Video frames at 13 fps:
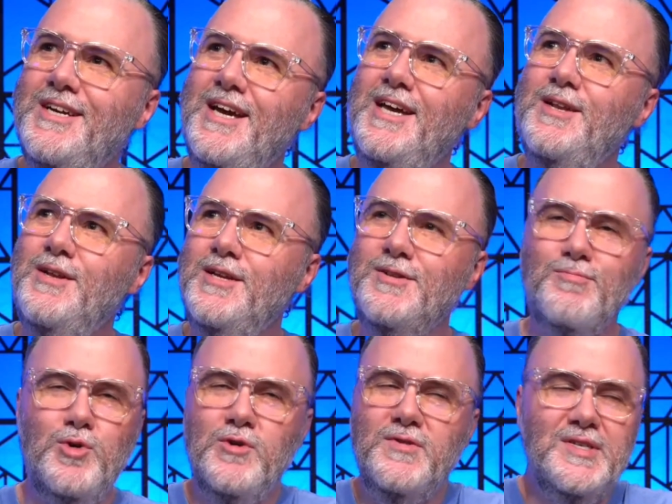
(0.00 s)
And
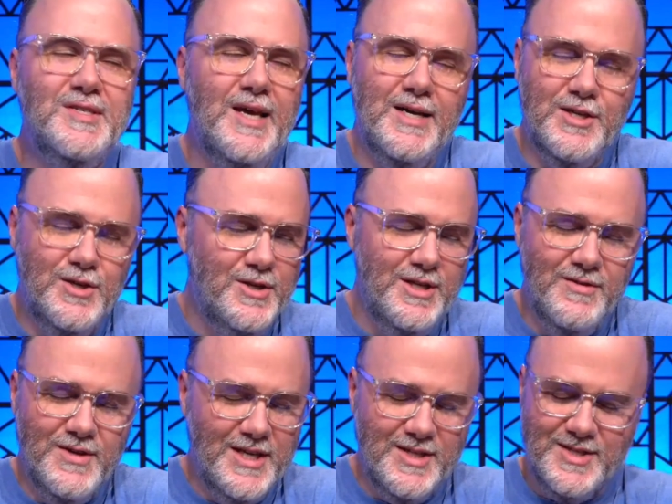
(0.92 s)
movies, I couldn't
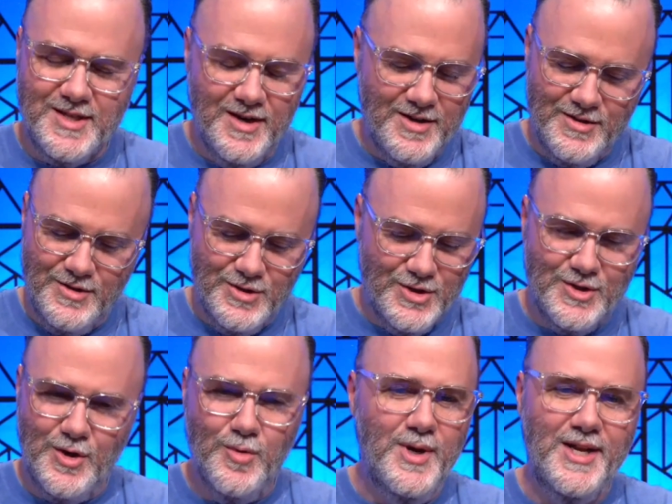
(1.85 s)
even get started. There's
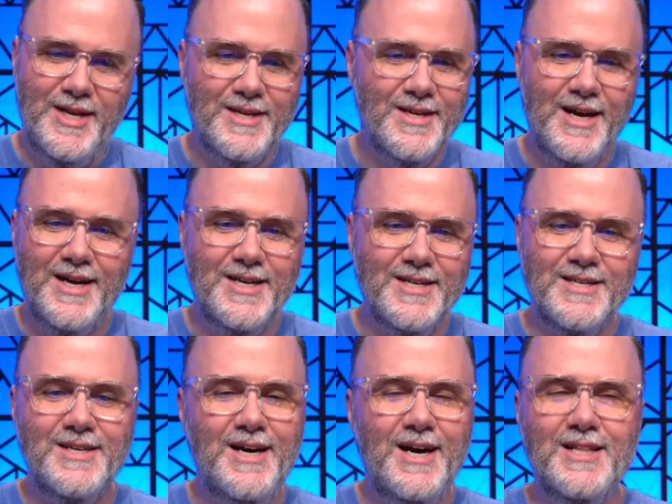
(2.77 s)
so many.
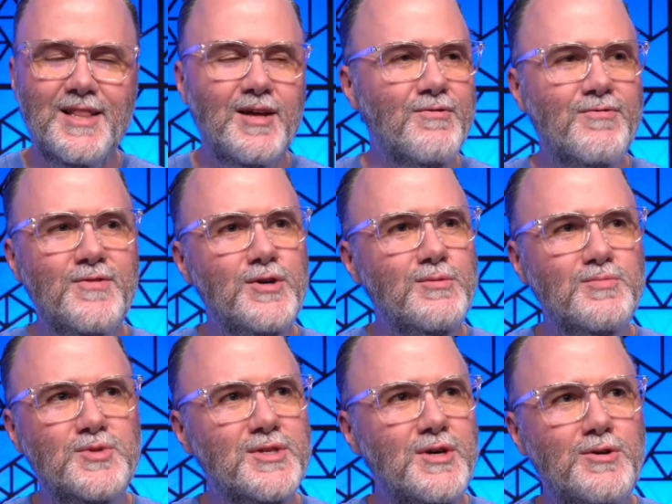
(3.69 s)
I love film,
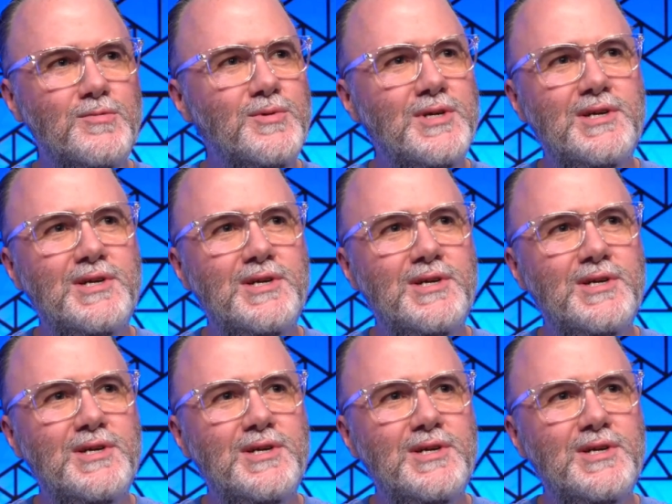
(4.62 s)
so